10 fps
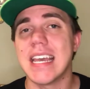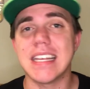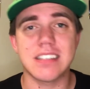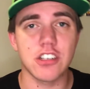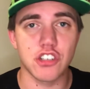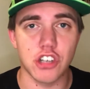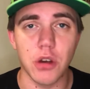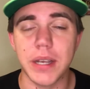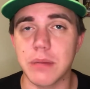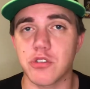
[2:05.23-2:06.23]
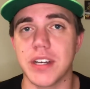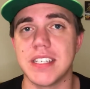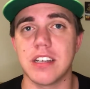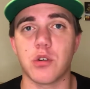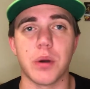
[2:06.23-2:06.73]
He's in Joe Gibbs
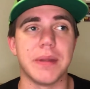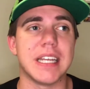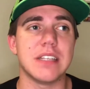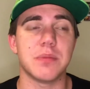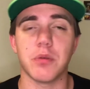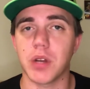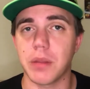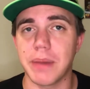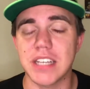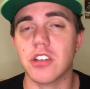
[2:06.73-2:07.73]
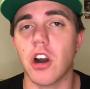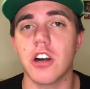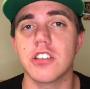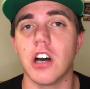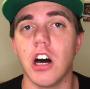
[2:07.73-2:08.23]
Racing Equipment. He's been one of the best
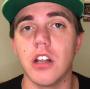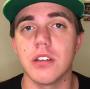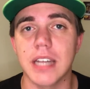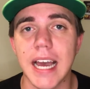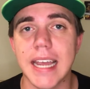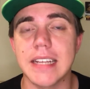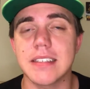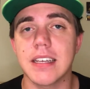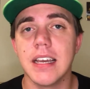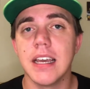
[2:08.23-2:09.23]
cars all night,